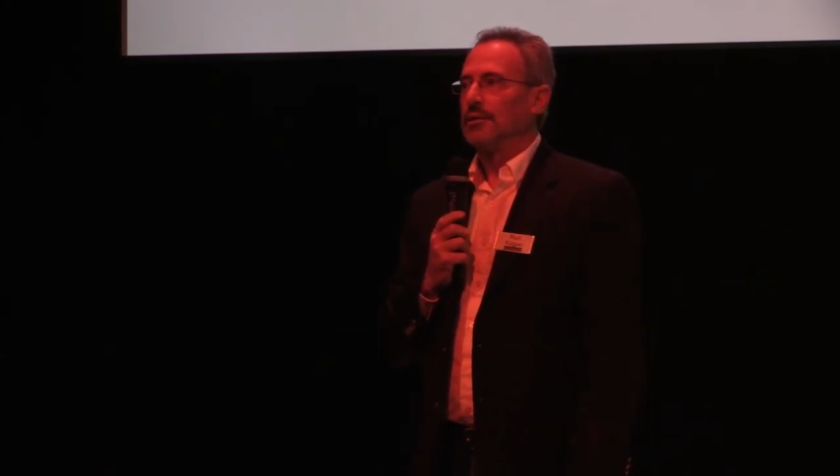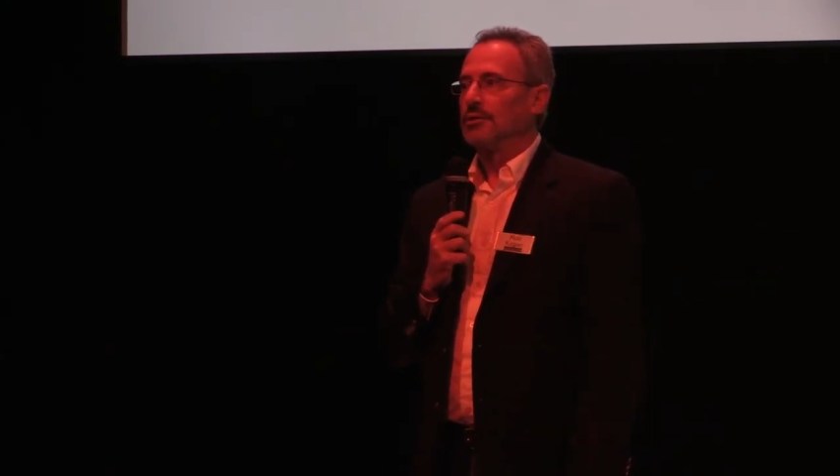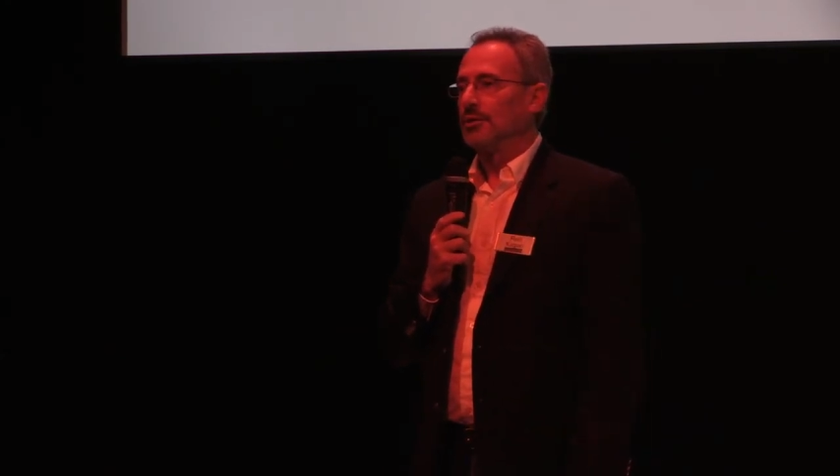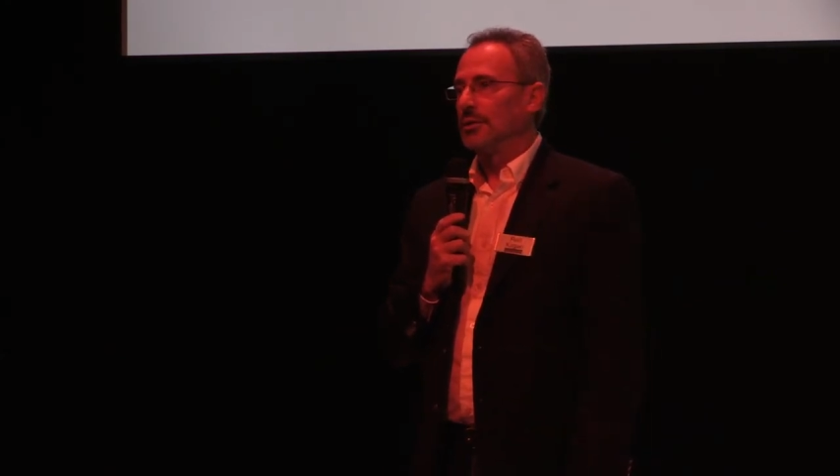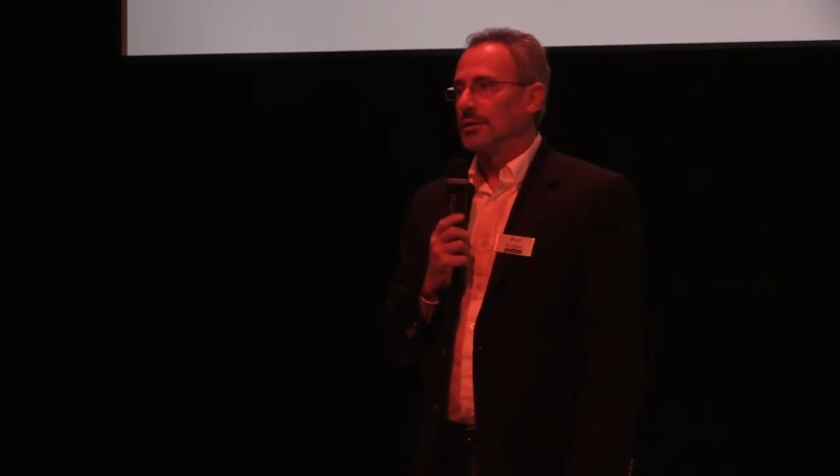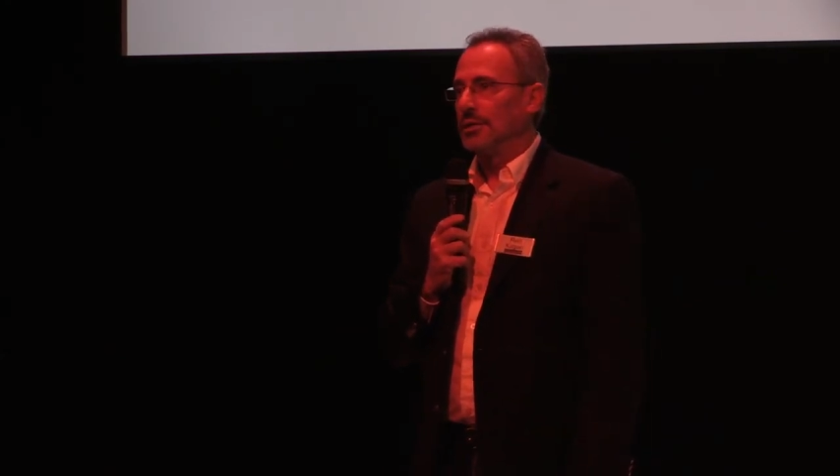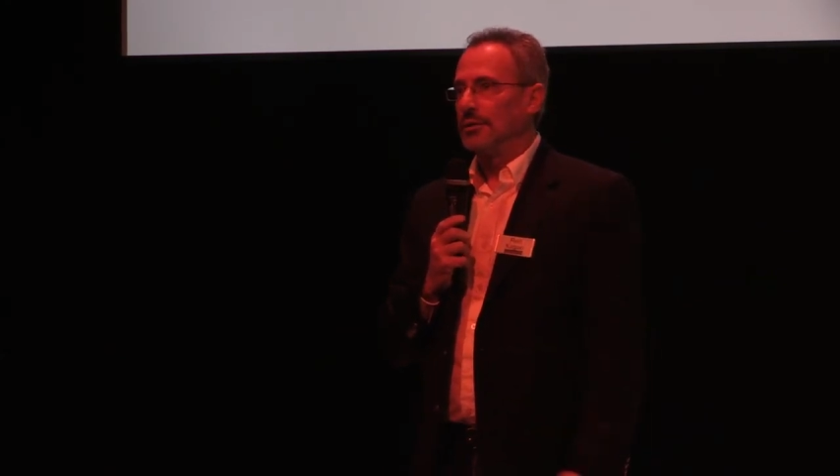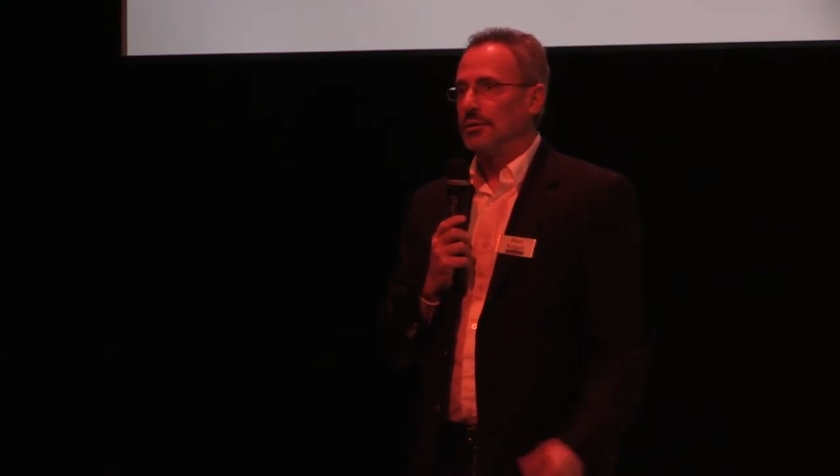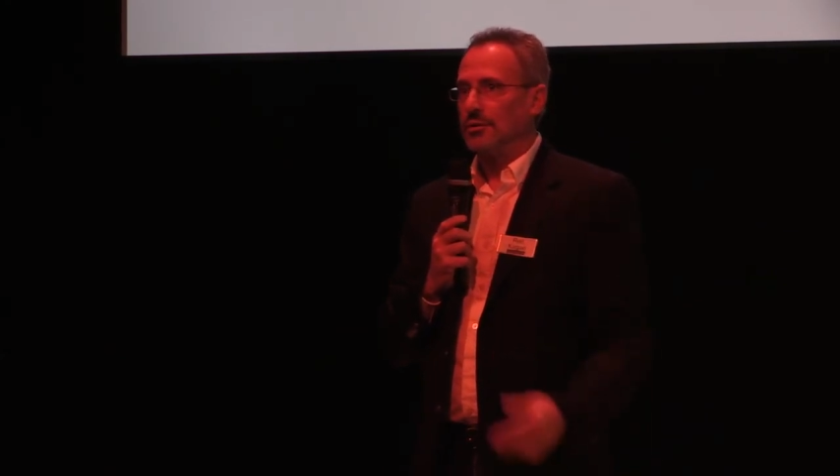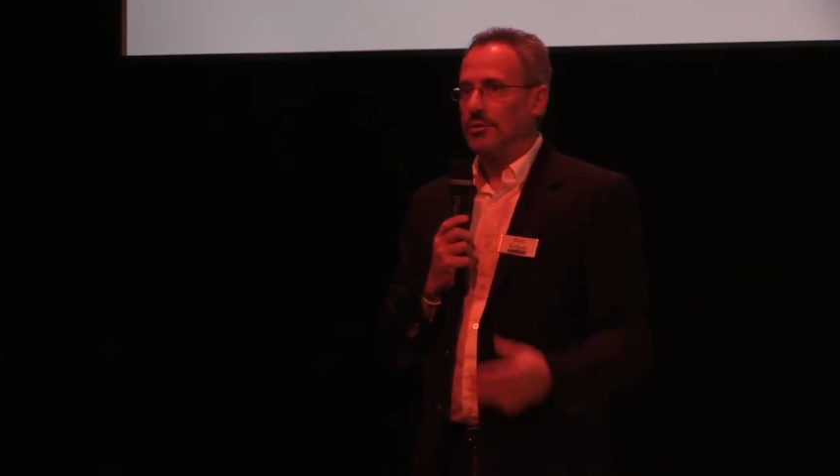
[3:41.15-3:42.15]

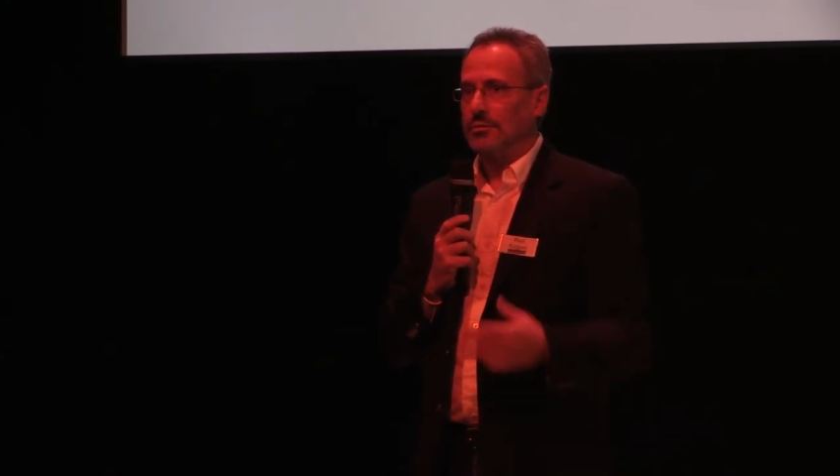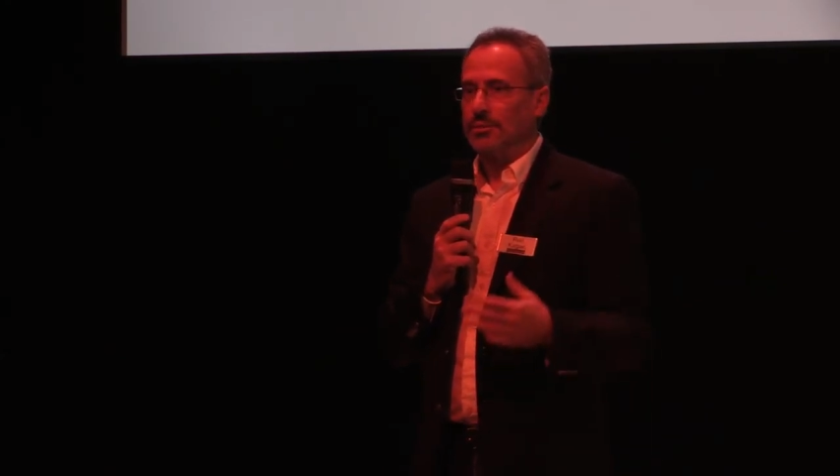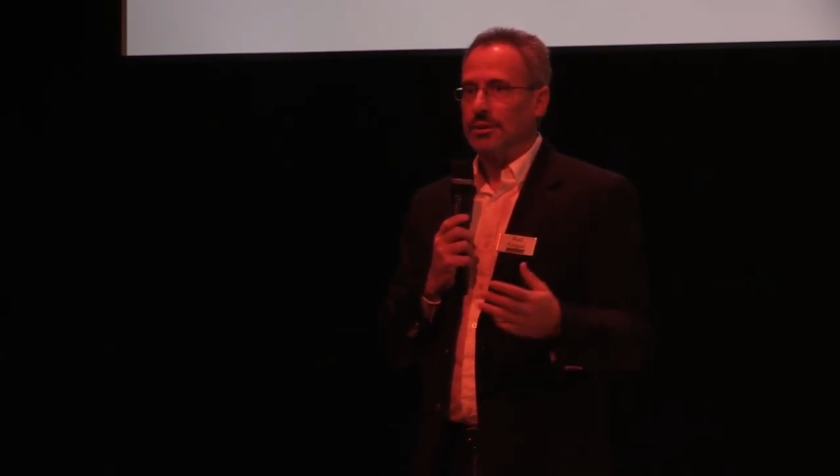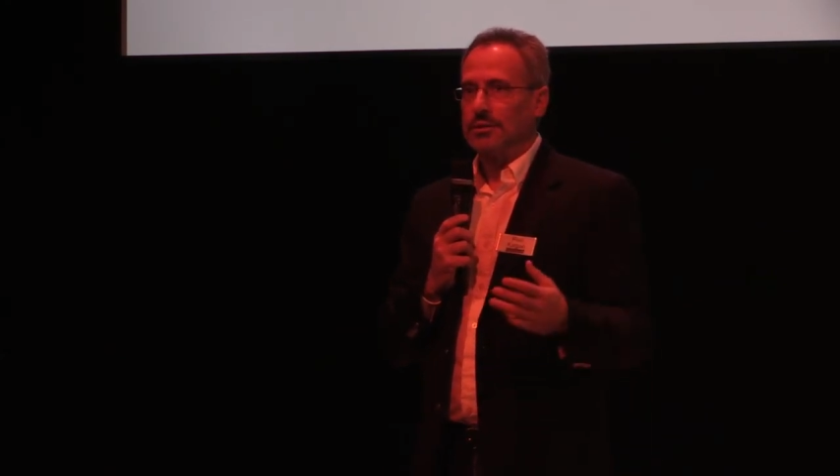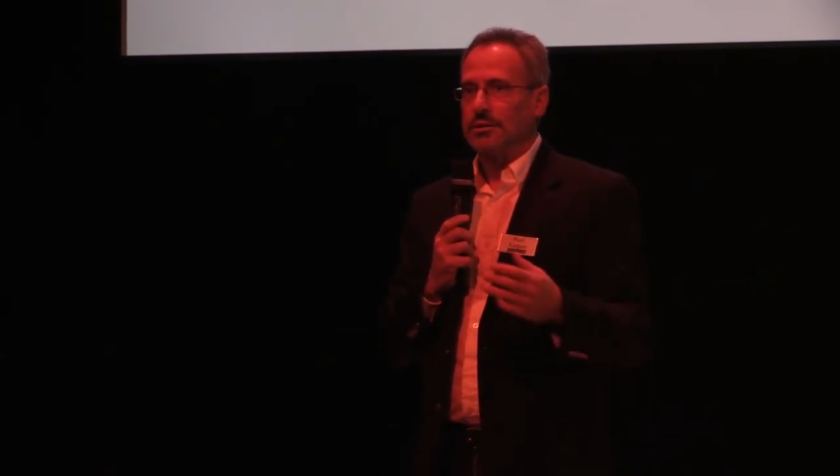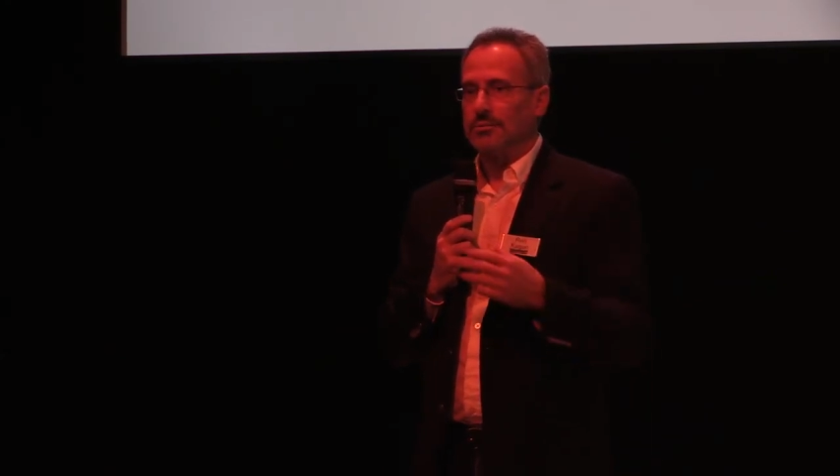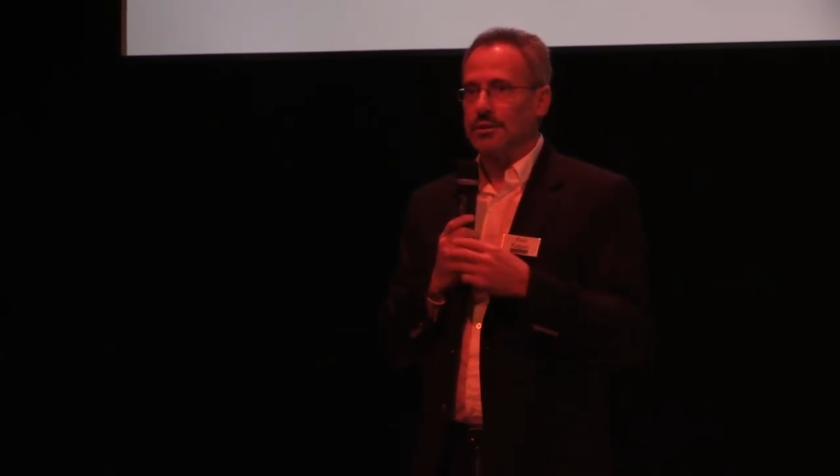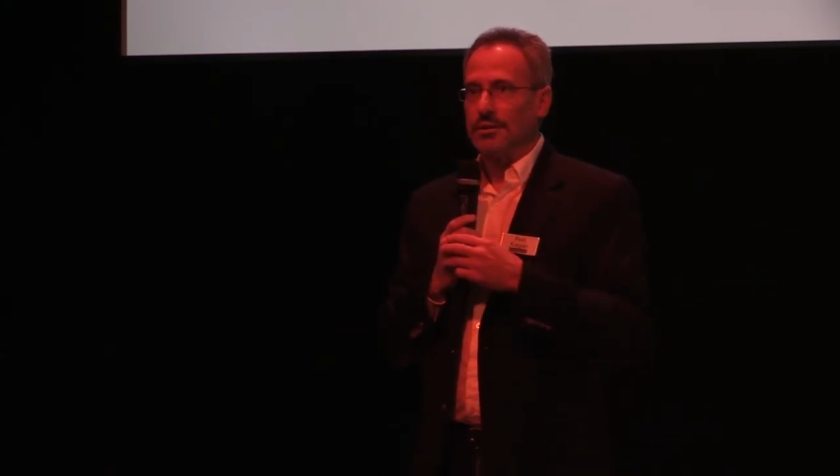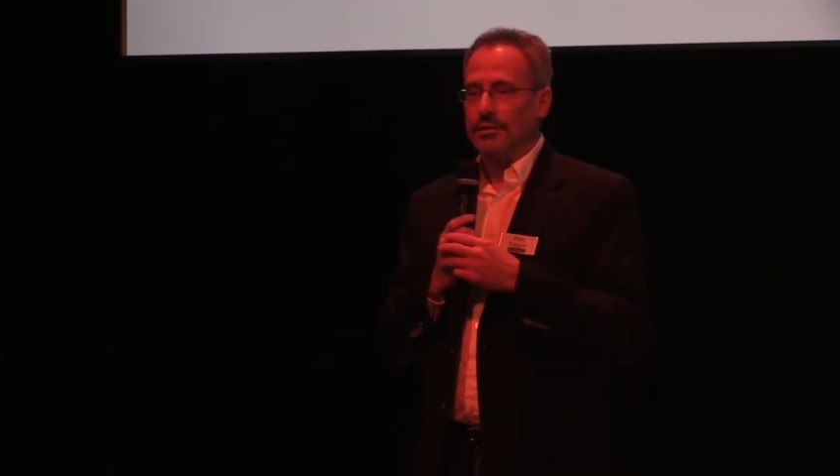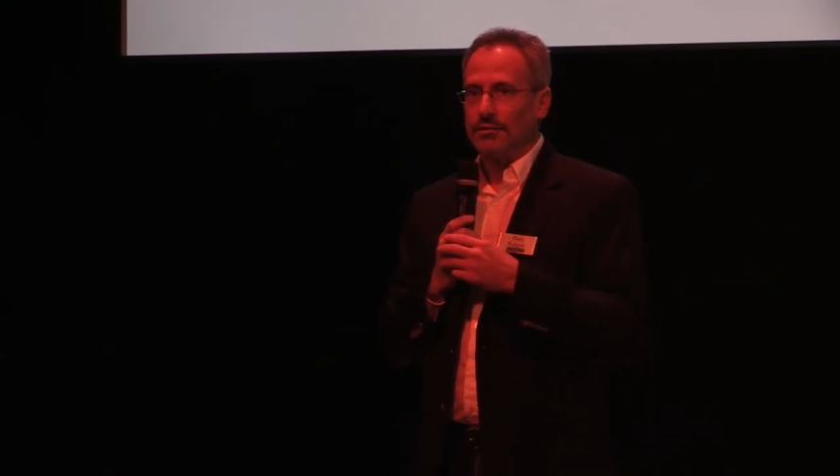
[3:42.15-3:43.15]
Certainly there could be some
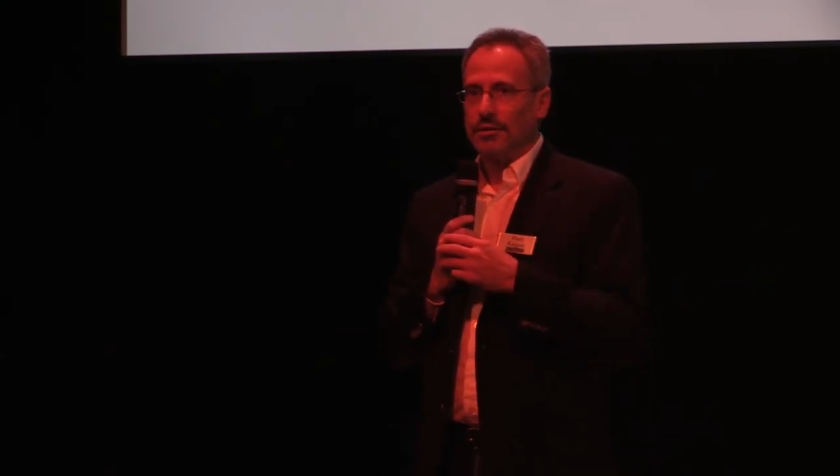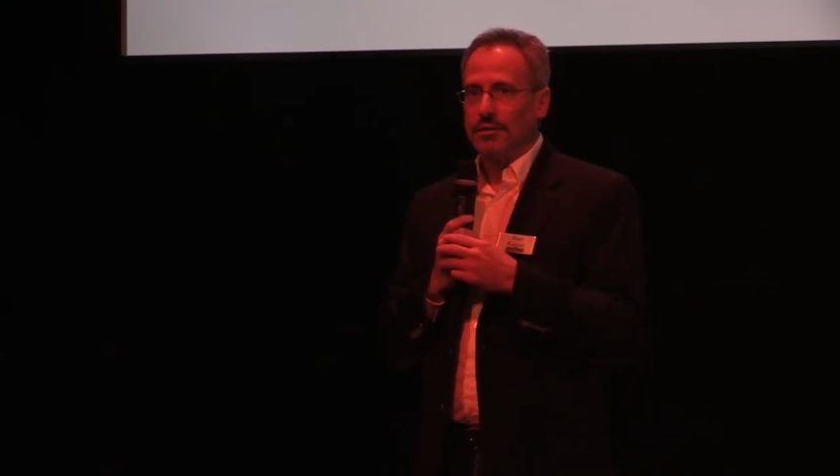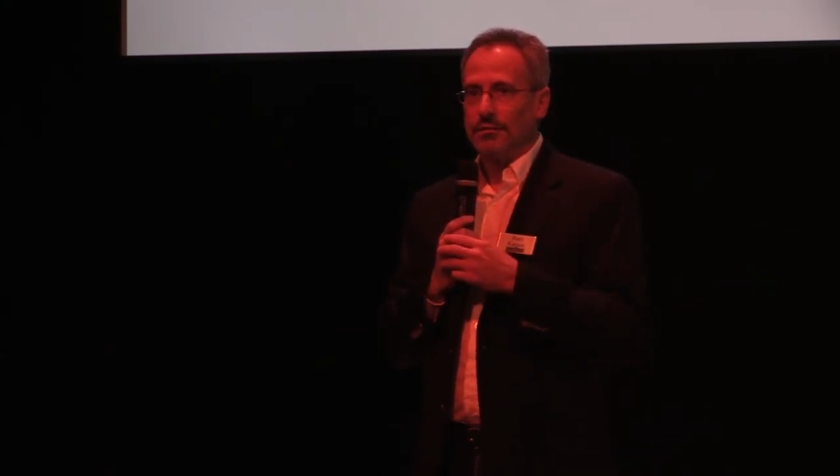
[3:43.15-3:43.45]
significant